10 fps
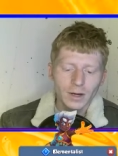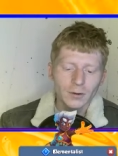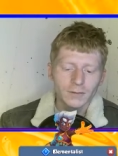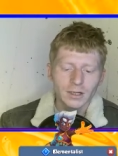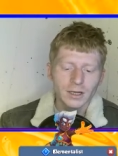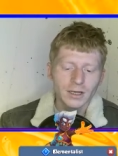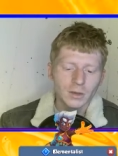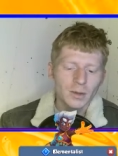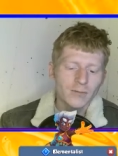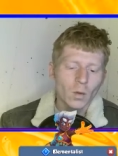Obviously it is a
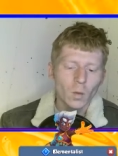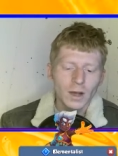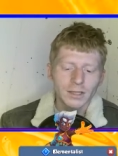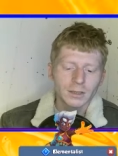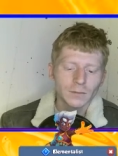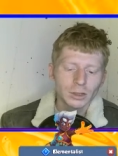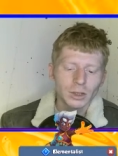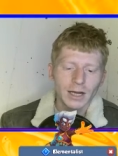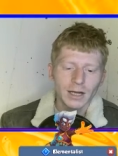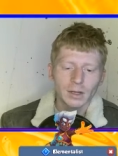bit of a waste of a
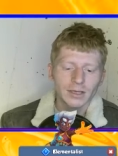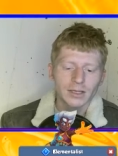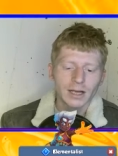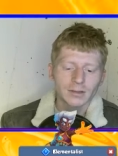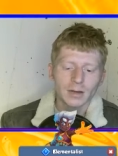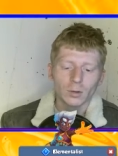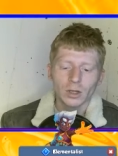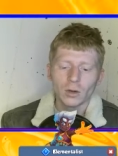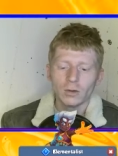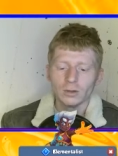Dryad, but at the same time we
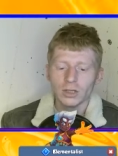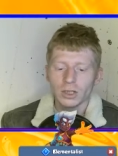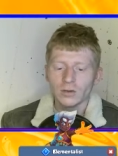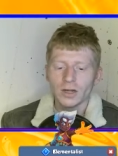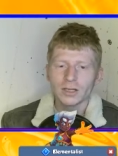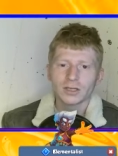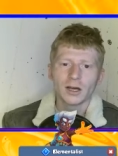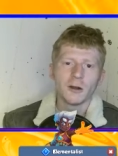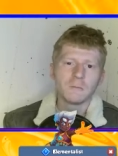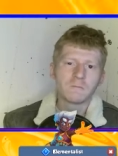don't lose a unit,
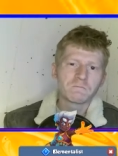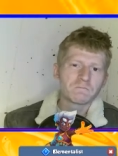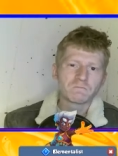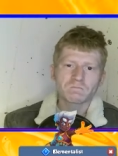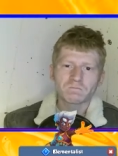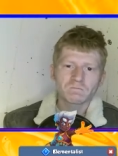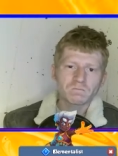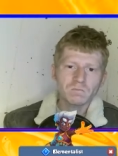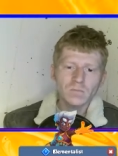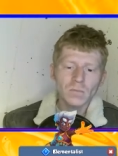so
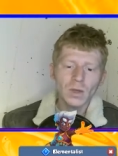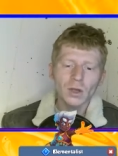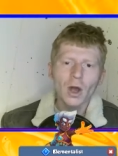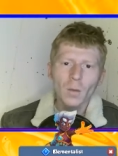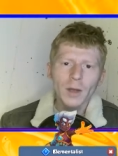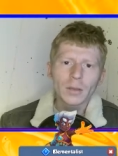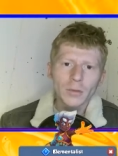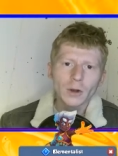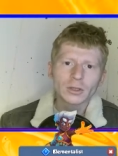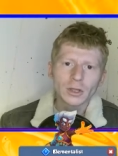you've got to weigh up the
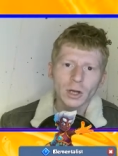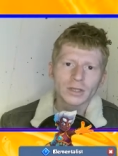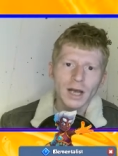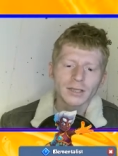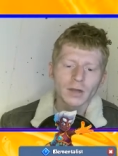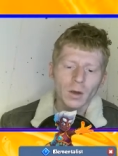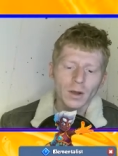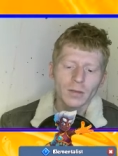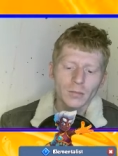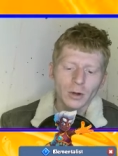pros and cons, guys. You've got to
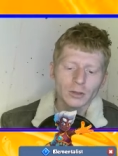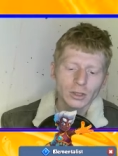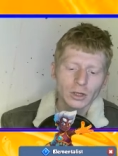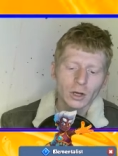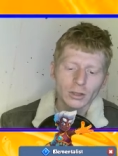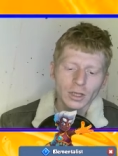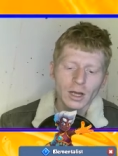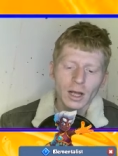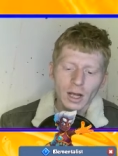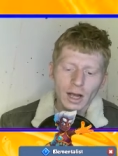weigh up the pros and cons.
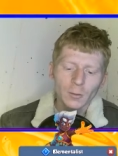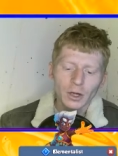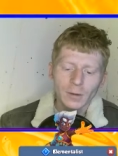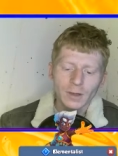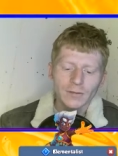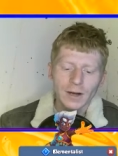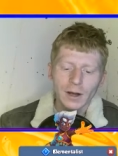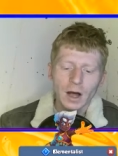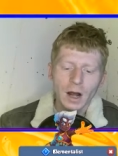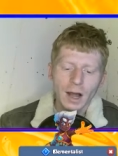And we're going to be filling
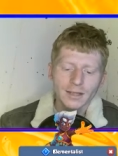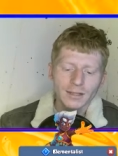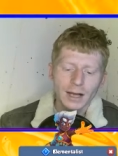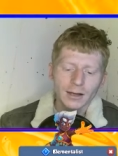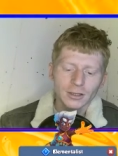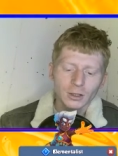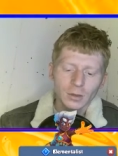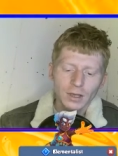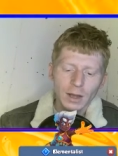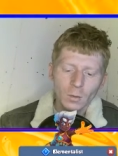our last tile as soon as
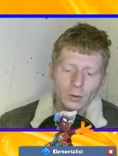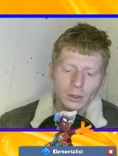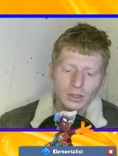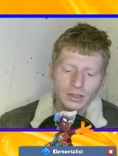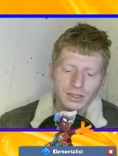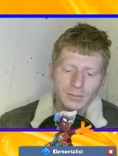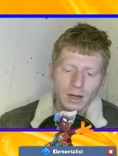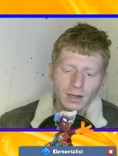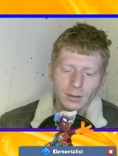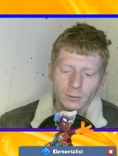we're at that one hundred sixty
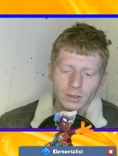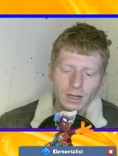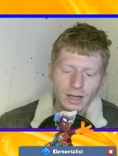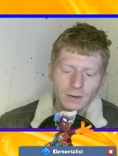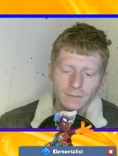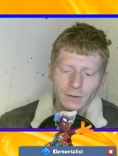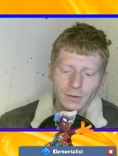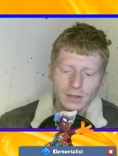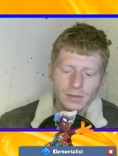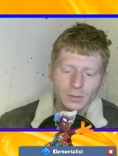mark, and then we'll start getting a few
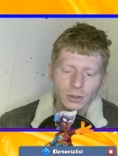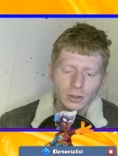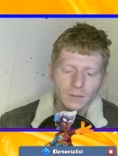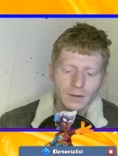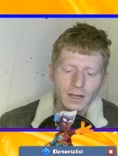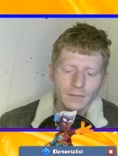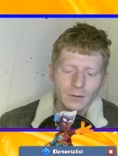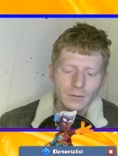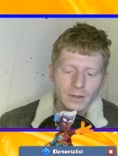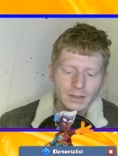things merged off and getting a
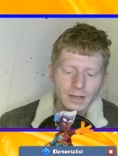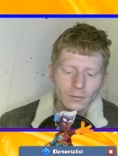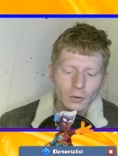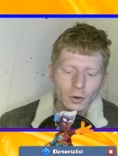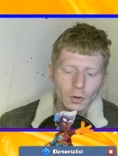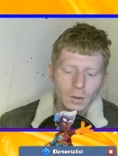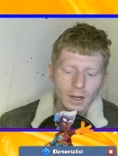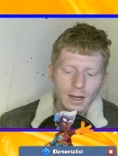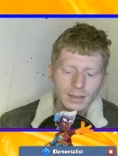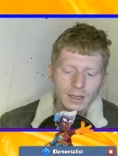few things leveled up, guys.